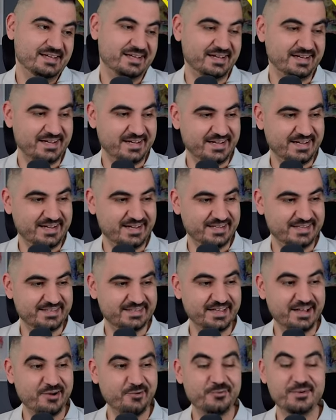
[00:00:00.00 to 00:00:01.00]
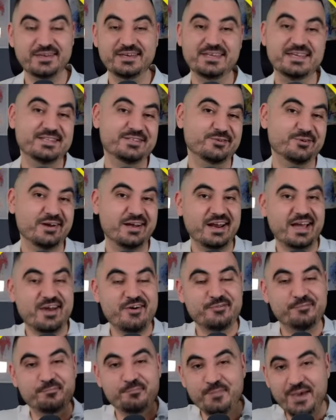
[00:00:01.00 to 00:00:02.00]
Ah, now we need to
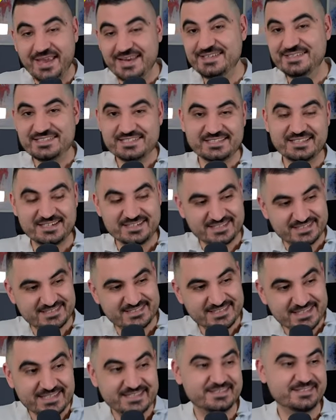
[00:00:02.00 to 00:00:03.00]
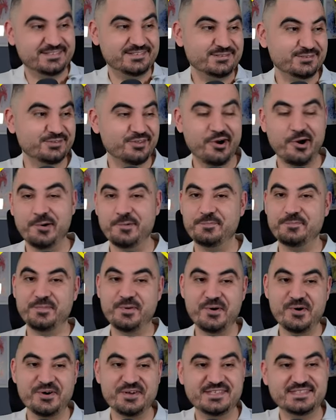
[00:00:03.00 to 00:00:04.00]
rely on Manchester City to drop
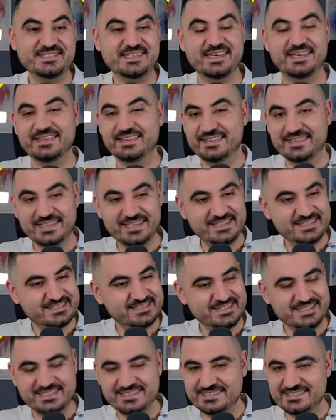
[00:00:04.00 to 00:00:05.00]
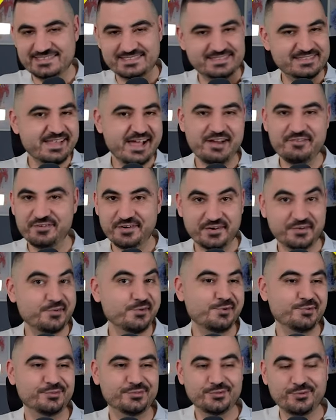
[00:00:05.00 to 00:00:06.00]
points, and this is never
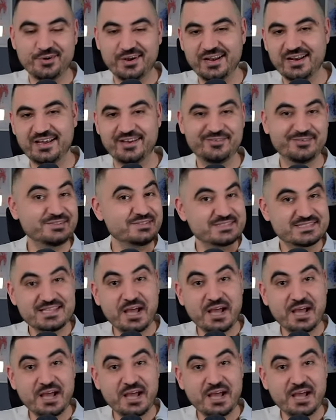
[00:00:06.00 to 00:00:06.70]
good to rely on